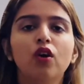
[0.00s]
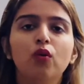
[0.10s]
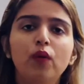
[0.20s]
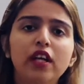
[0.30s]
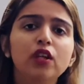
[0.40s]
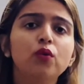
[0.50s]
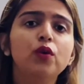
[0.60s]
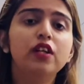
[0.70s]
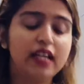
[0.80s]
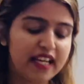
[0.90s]
Well, you
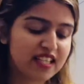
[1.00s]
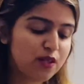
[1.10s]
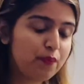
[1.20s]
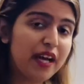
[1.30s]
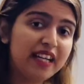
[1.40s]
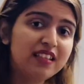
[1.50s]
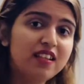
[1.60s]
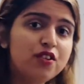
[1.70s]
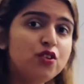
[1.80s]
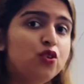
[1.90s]
would expect
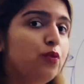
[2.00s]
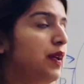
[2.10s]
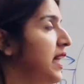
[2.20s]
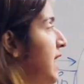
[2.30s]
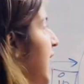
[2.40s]
this to be